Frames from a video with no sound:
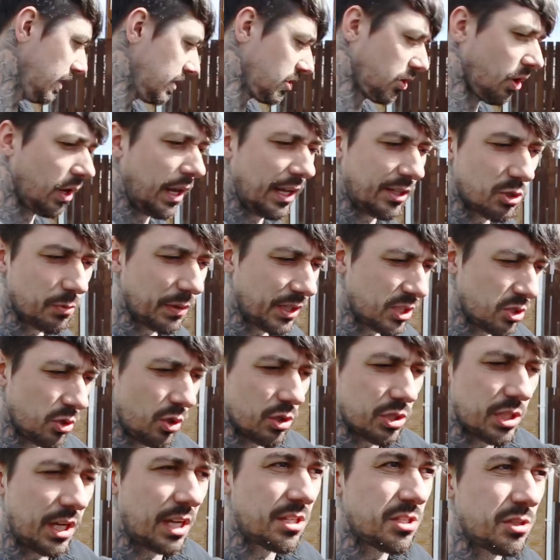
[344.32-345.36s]
it's got like some
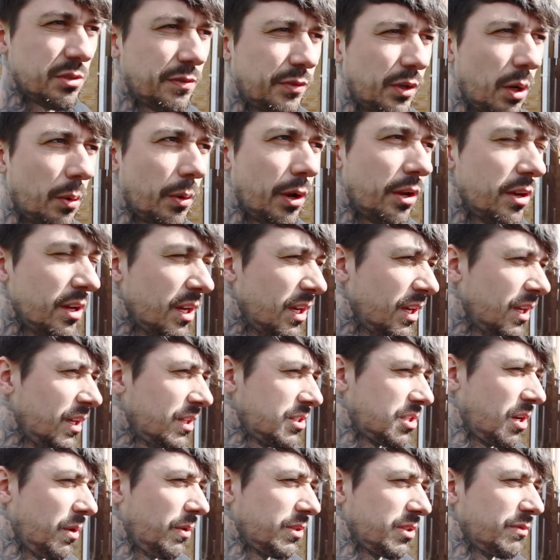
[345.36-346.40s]
exhaust gas stuff going on.
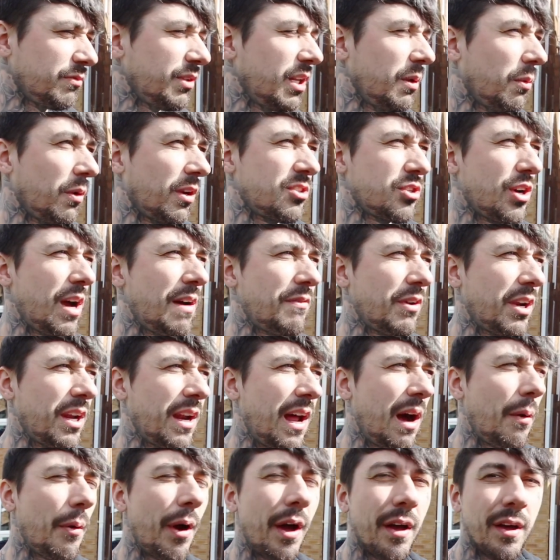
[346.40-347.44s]
So I don't really want to drive it
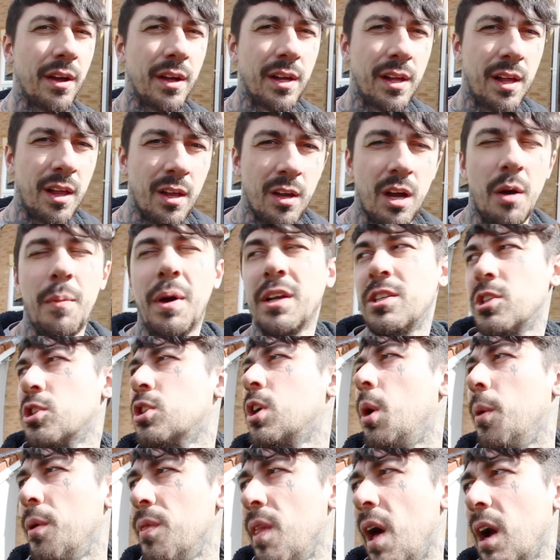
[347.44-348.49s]
an hour. I might
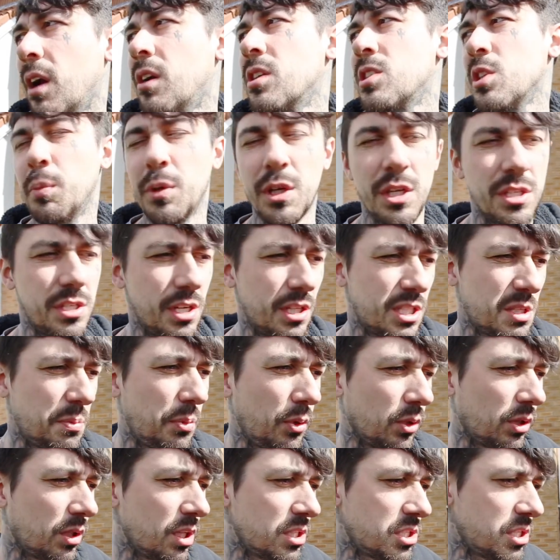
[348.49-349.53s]
just go in that because it'll be easier to
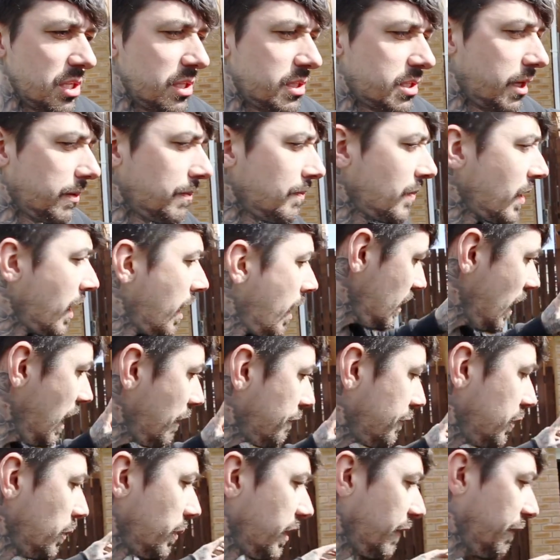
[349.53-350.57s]
put the seats in.
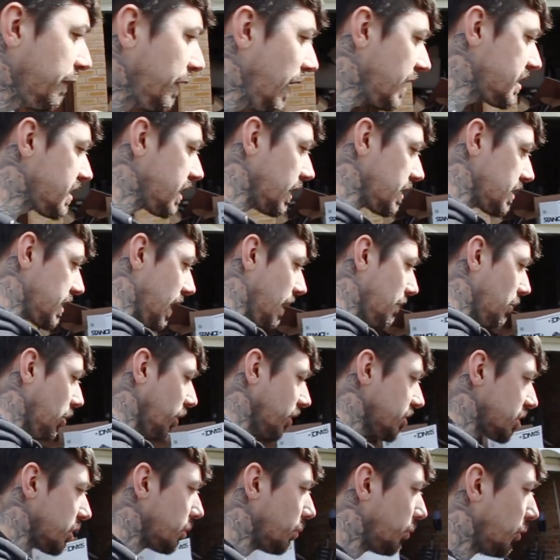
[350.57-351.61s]
A few of the first things that I'm
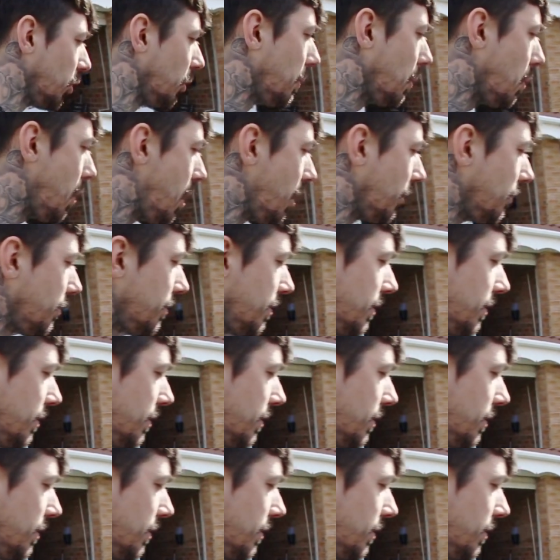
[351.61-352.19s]
going to do. Number one,